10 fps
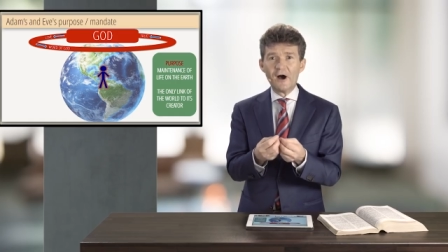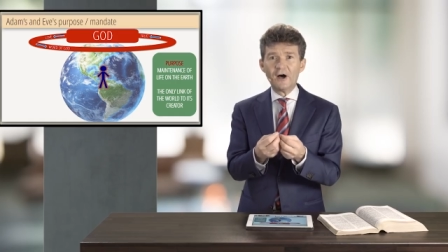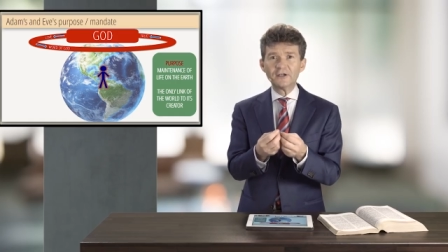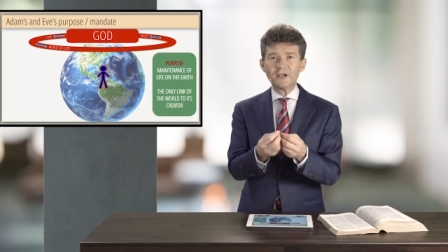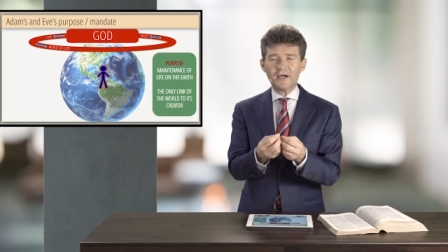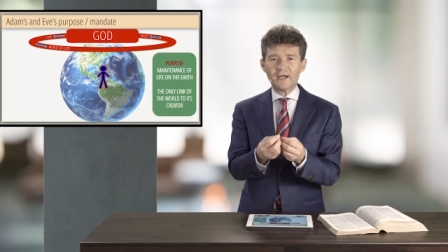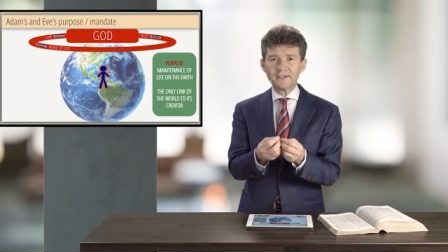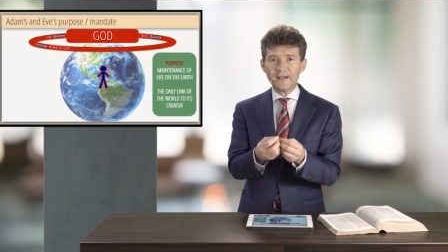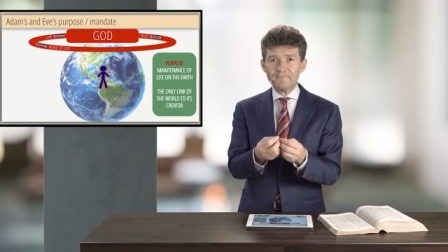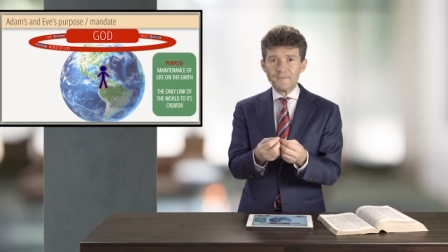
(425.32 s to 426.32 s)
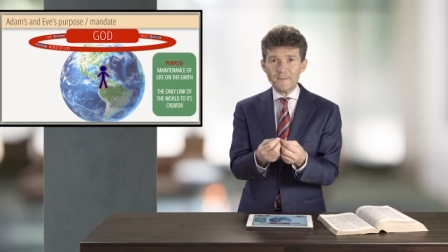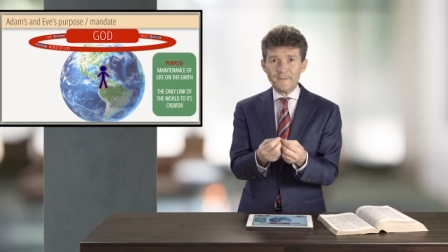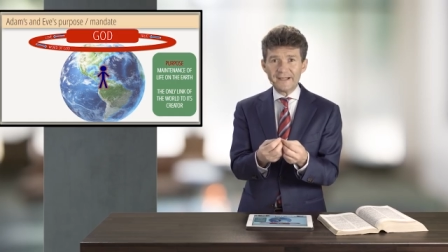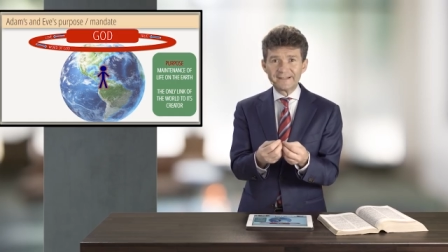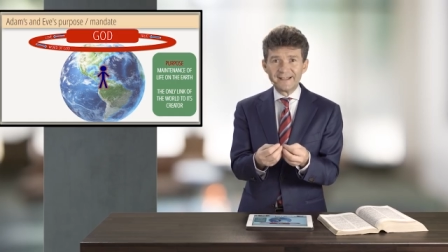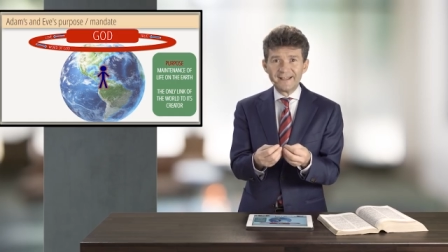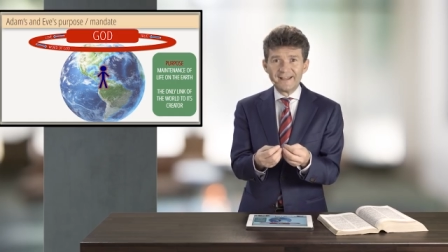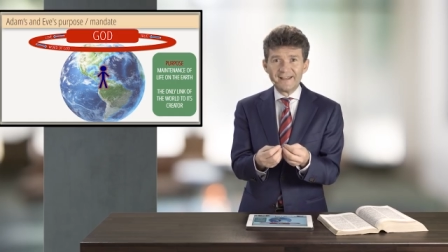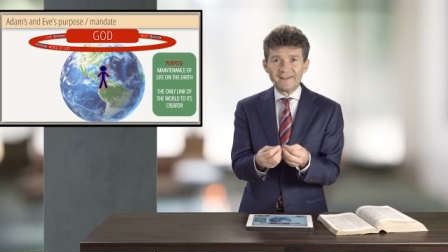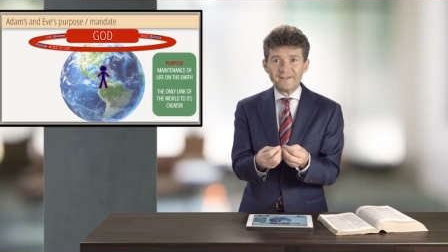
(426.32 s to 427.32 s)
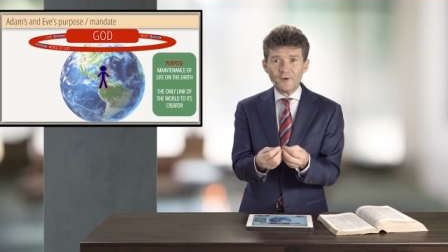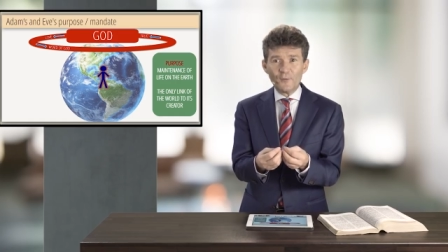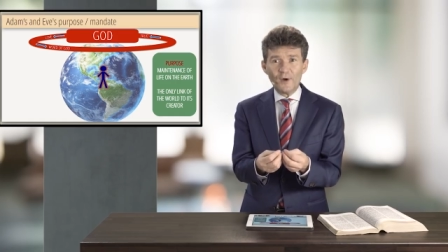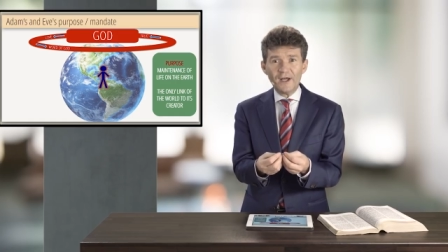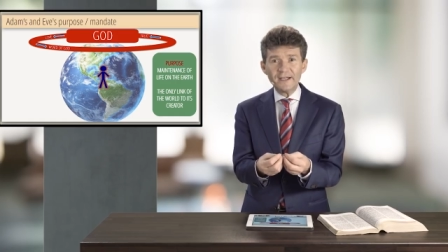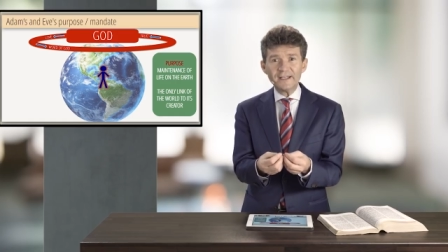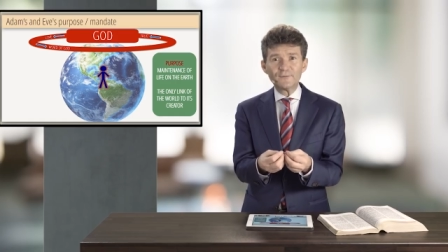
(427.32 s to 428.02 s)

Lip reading: on God, but the one